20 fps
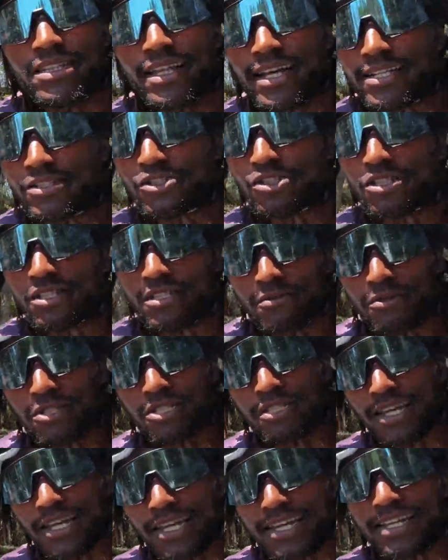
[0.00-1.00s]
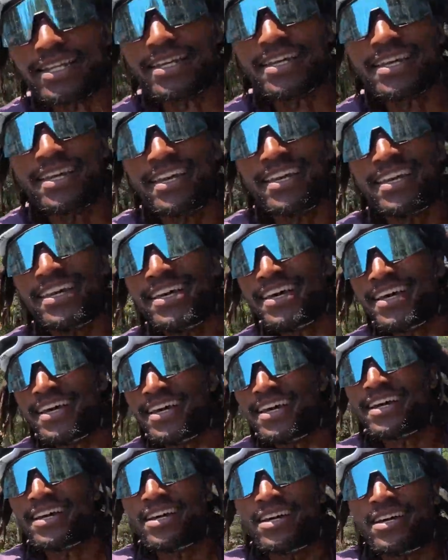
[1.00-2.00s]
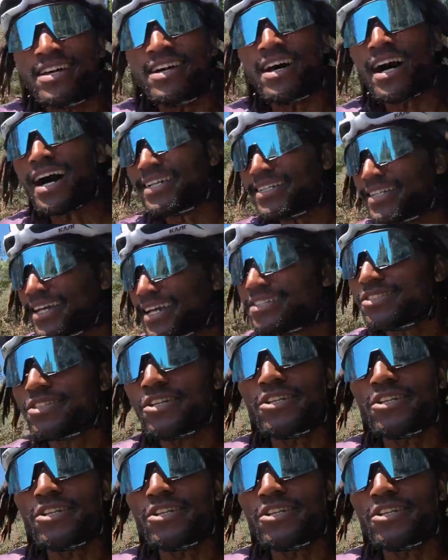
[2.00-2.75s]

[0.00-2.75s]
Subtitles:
like Julian was saying, hot days, know